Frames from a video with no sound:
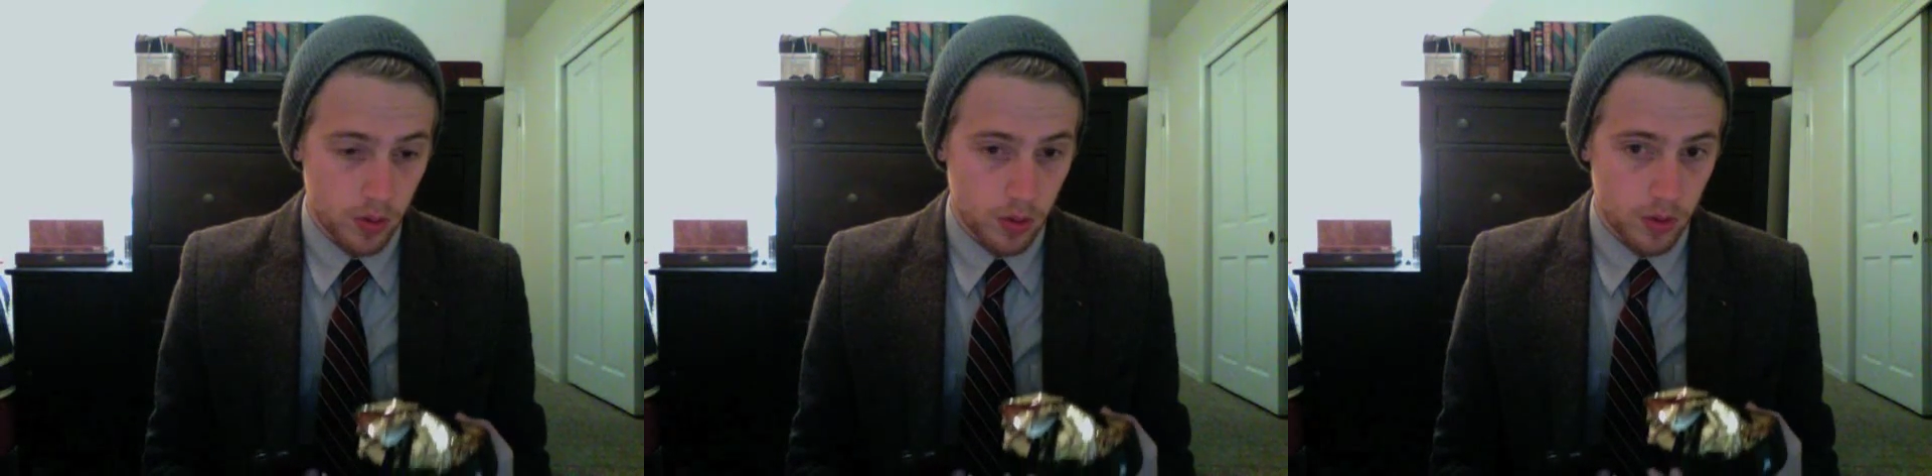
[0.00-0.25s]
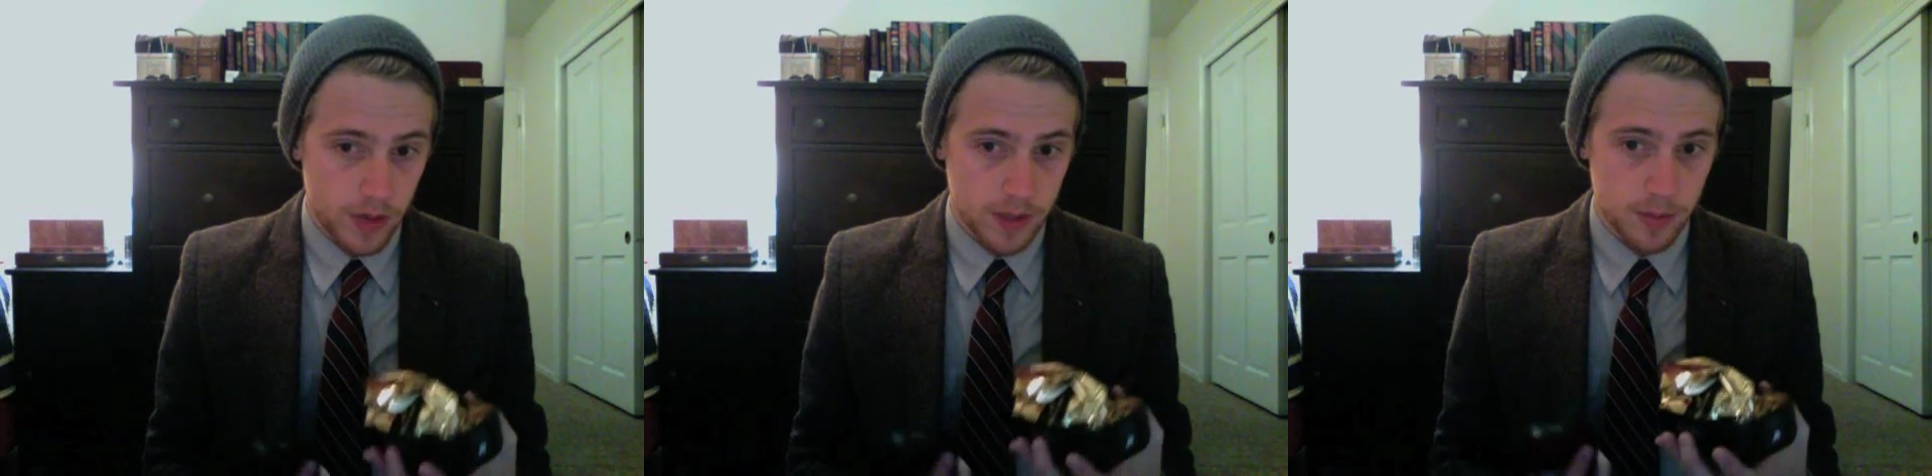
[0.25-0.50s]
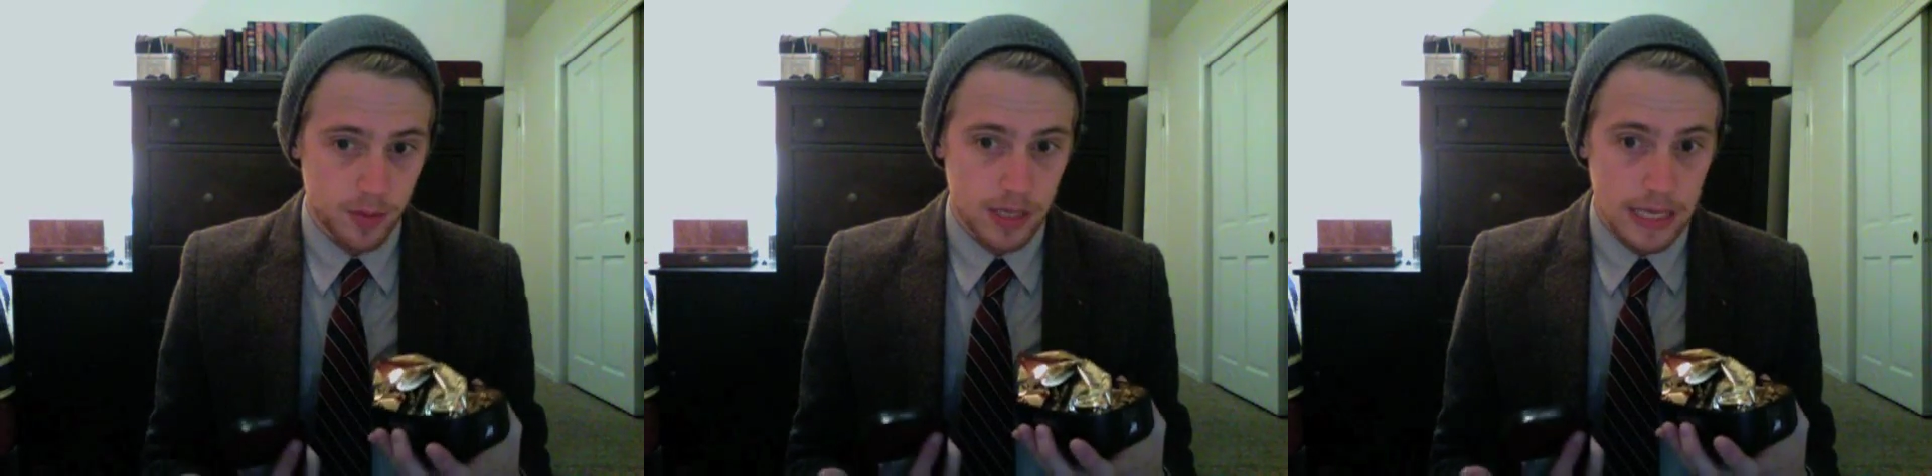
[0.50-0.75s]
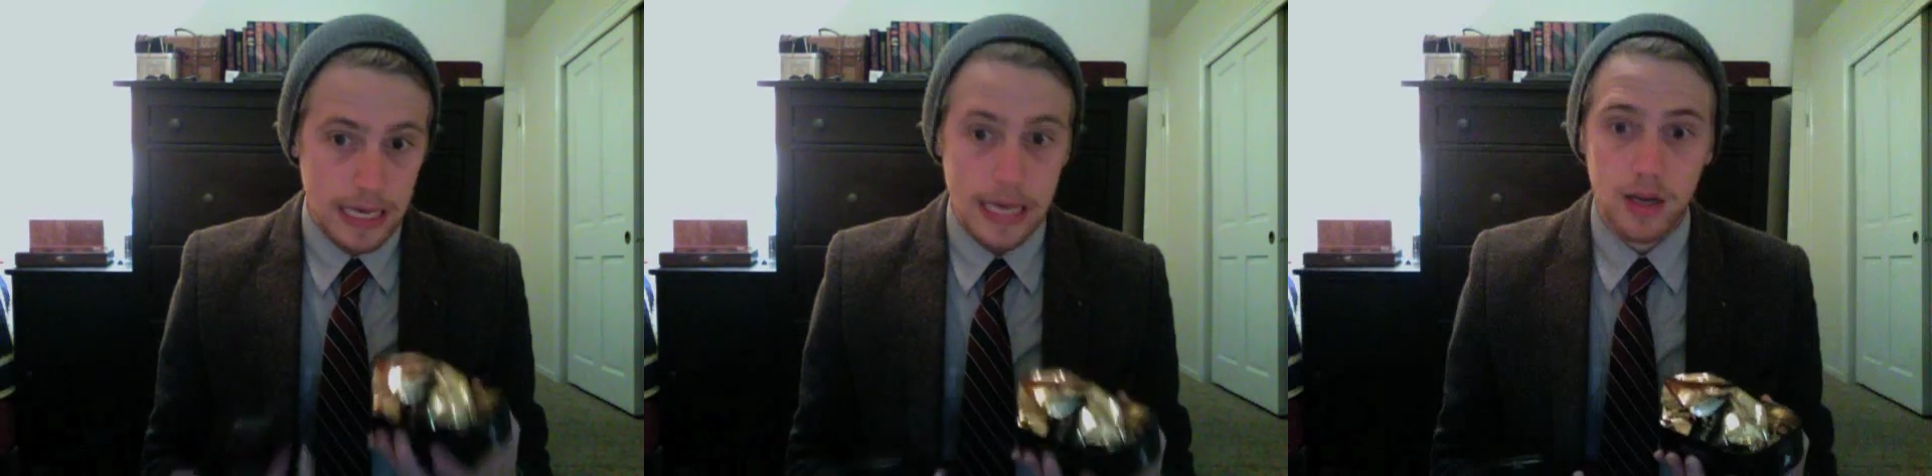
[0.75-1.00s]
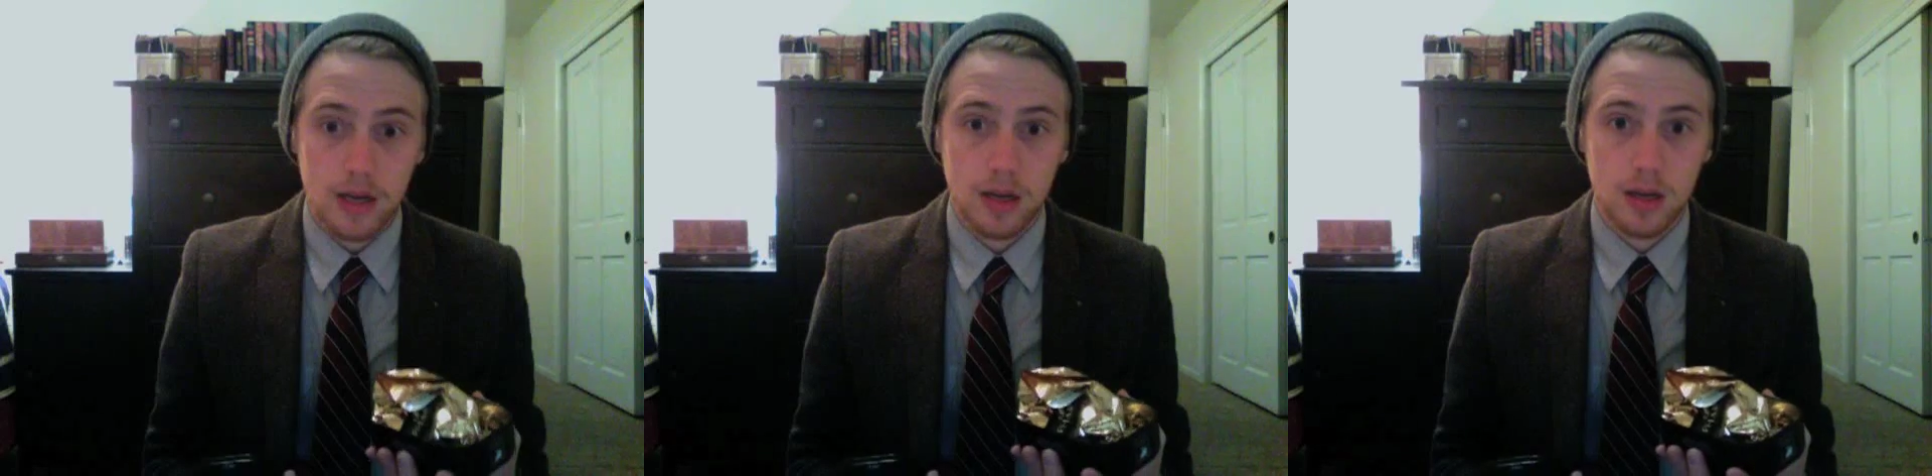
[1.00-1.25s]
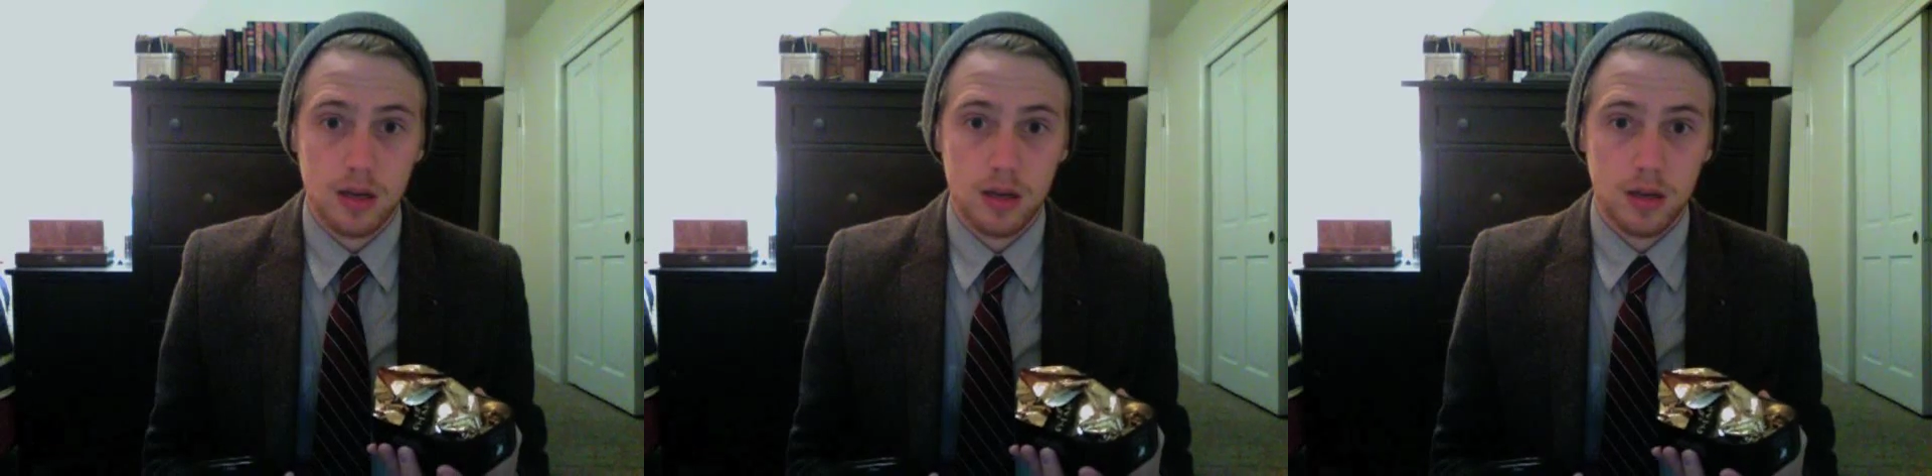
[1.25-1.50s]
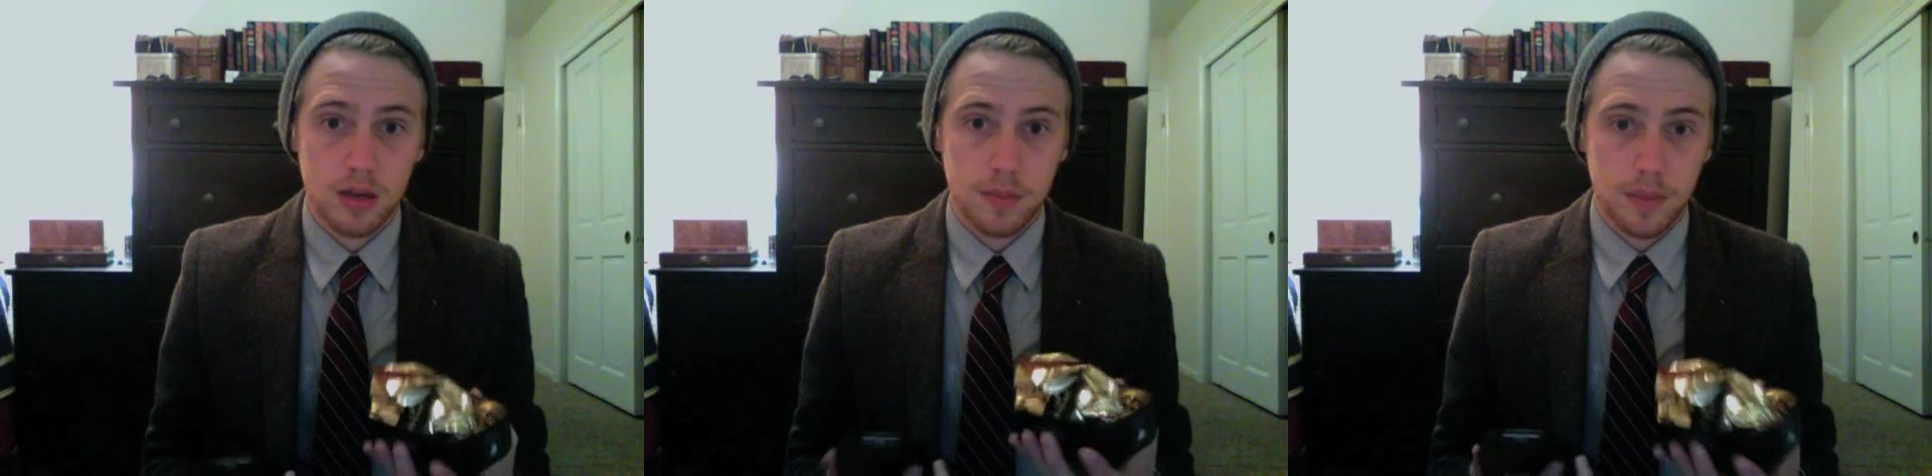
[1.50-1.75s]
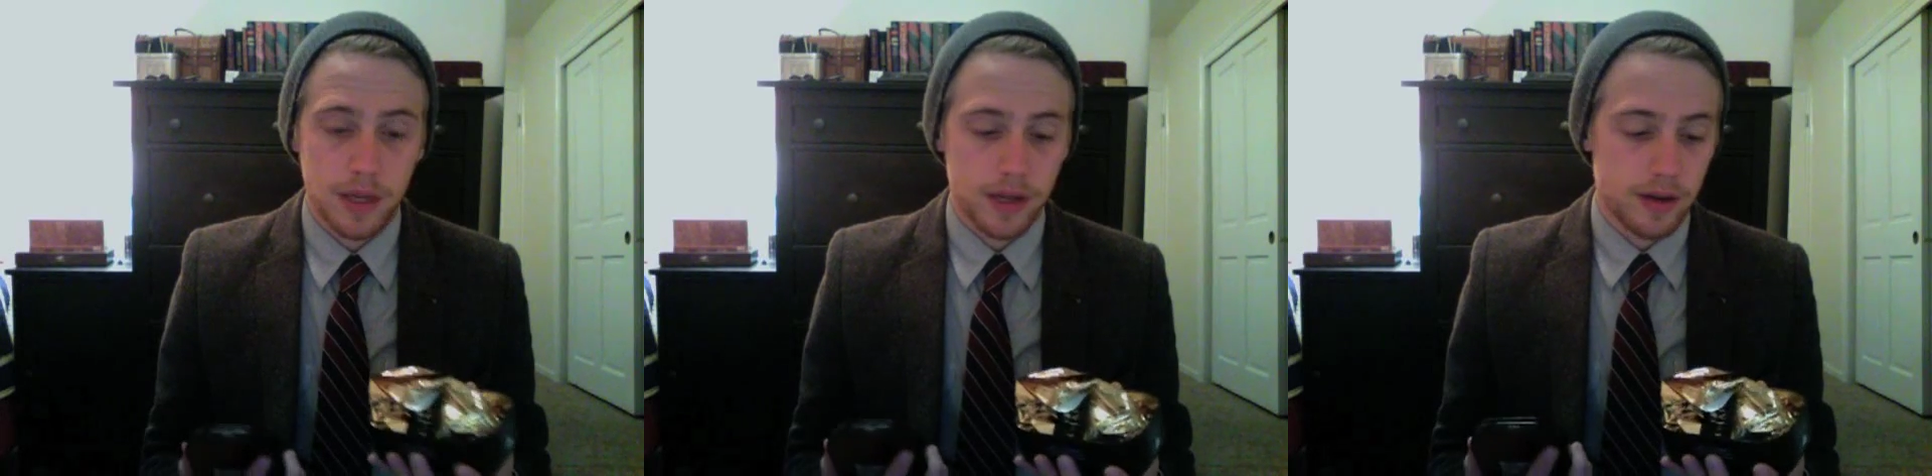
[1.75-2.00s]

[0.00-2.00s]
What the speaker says: if I was supposed to eat it. But